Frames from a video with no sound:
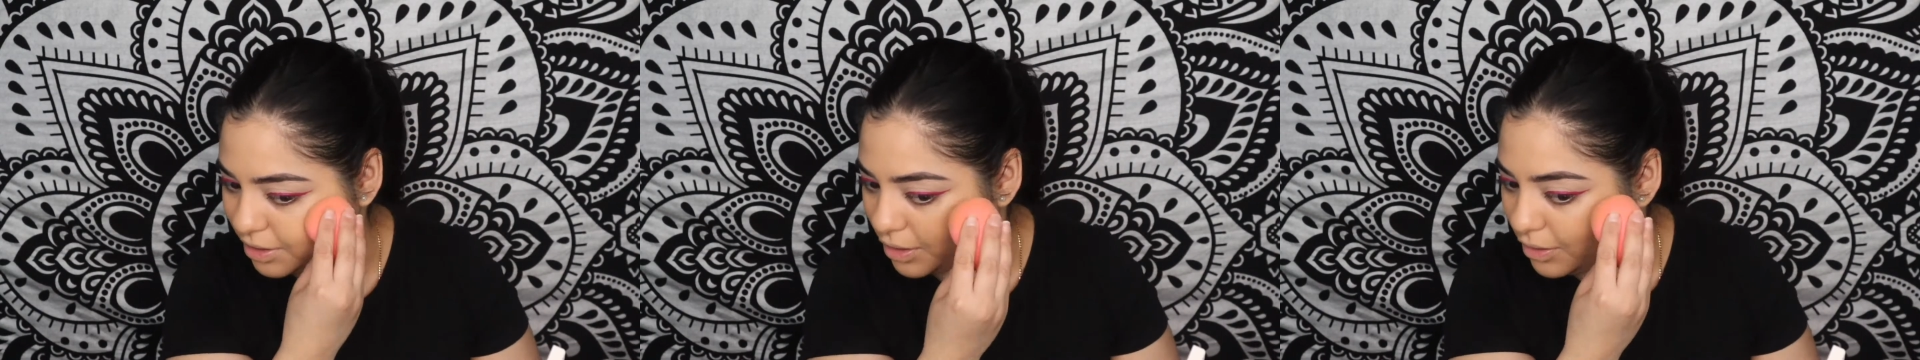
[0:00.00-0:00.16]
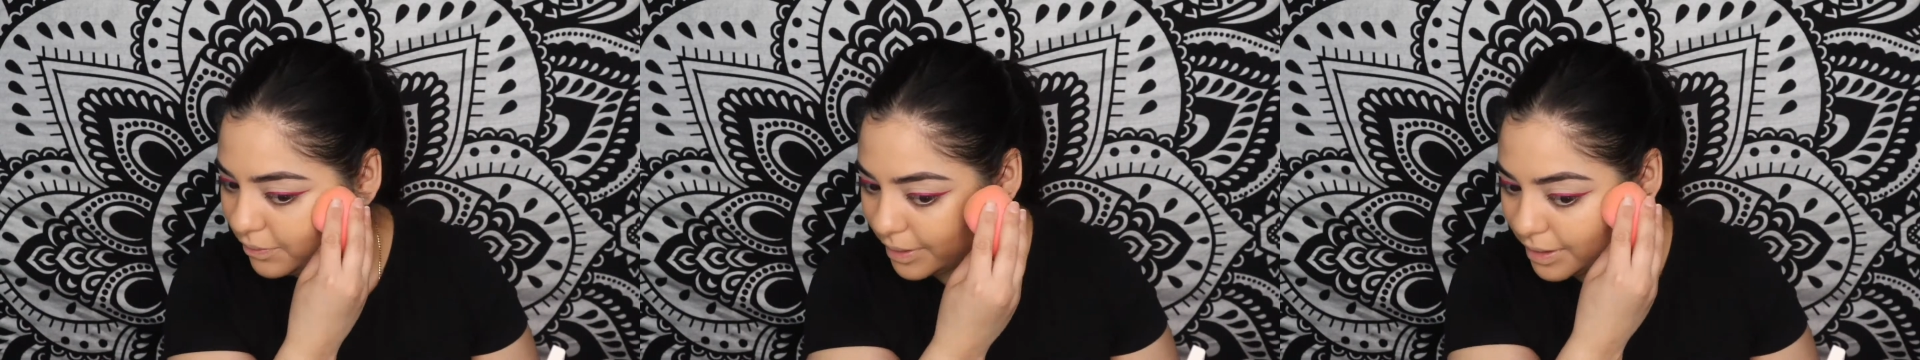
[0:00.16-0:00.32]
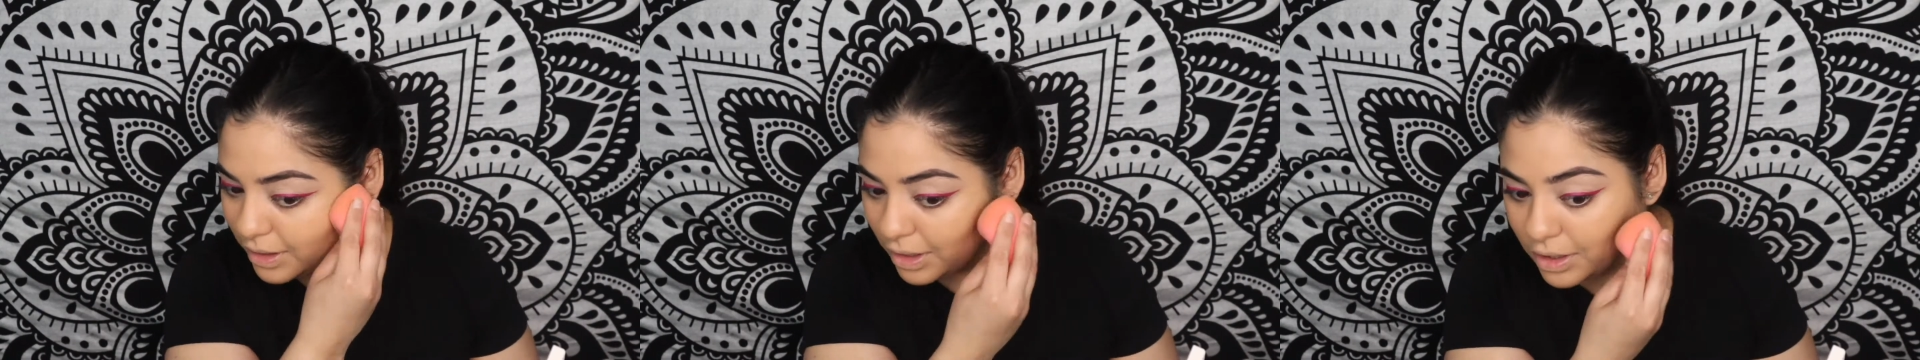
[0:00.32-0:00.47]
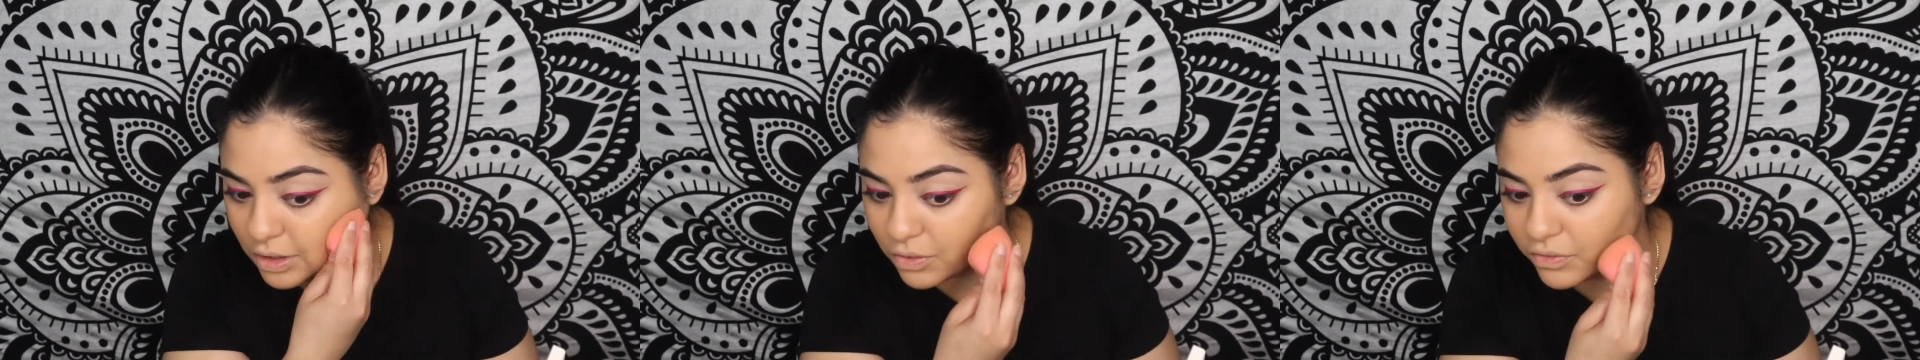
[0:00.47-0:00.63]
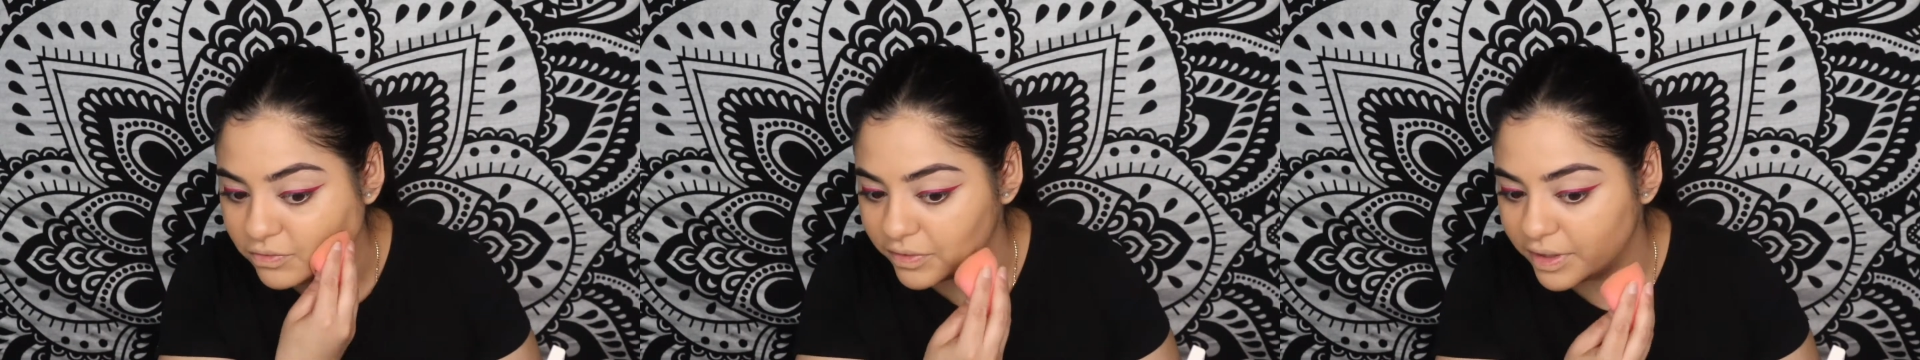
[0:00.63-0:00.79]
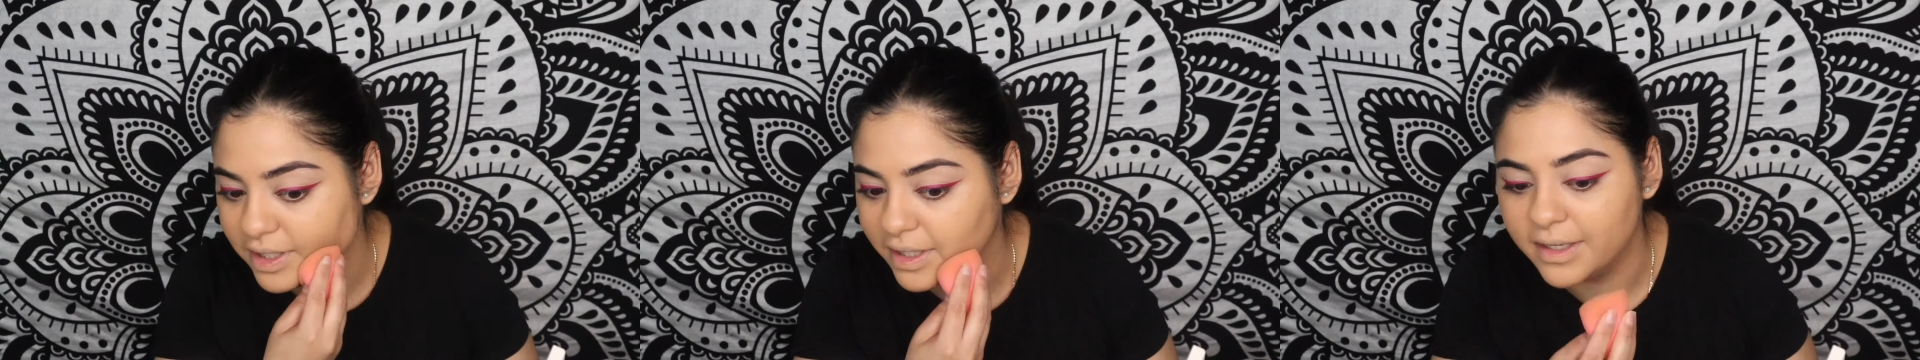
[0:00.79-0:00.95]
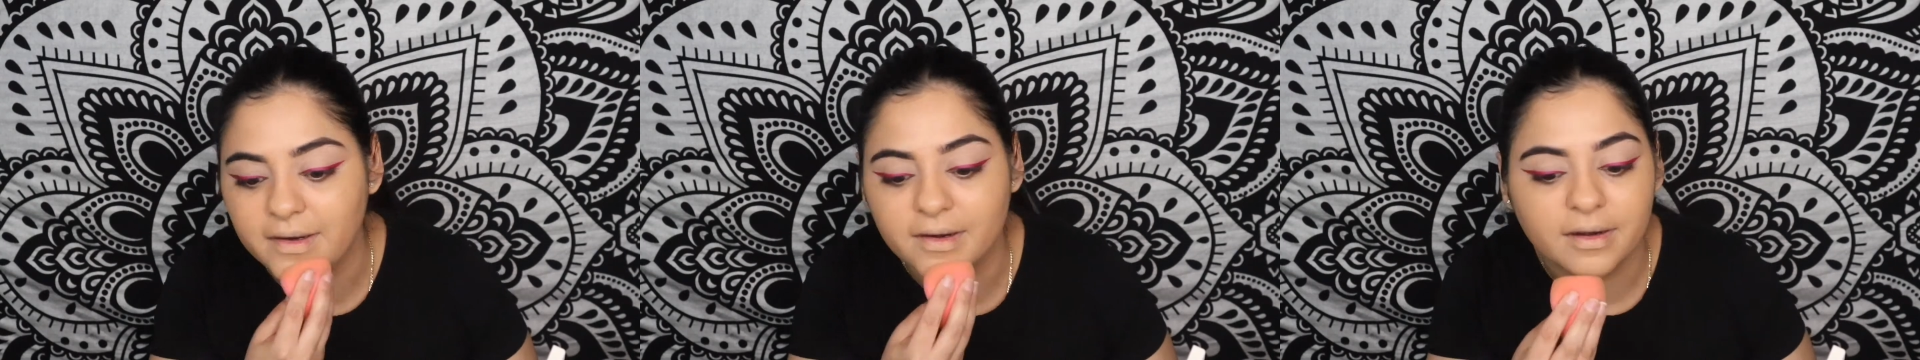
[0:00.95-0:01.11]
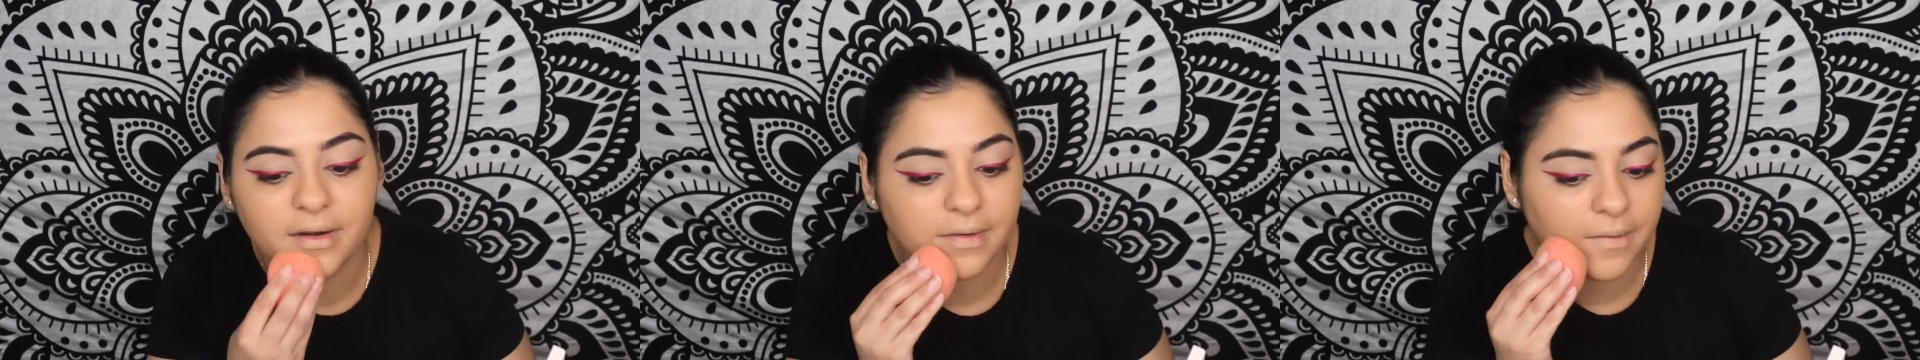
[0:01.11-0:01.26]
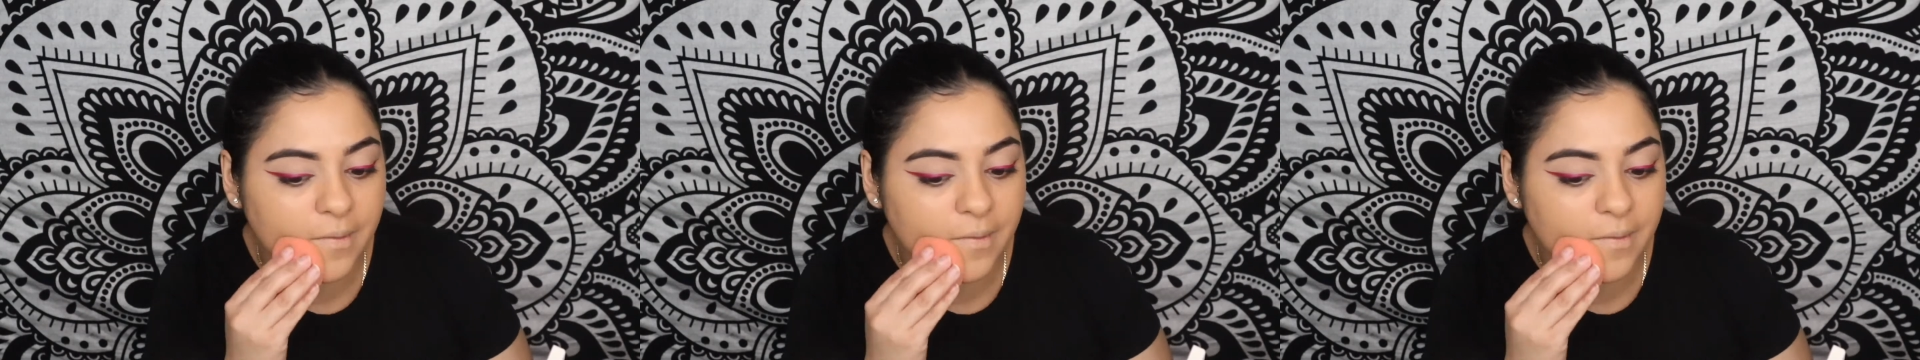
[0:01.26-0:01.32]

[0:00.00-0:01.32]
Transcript: going on over here.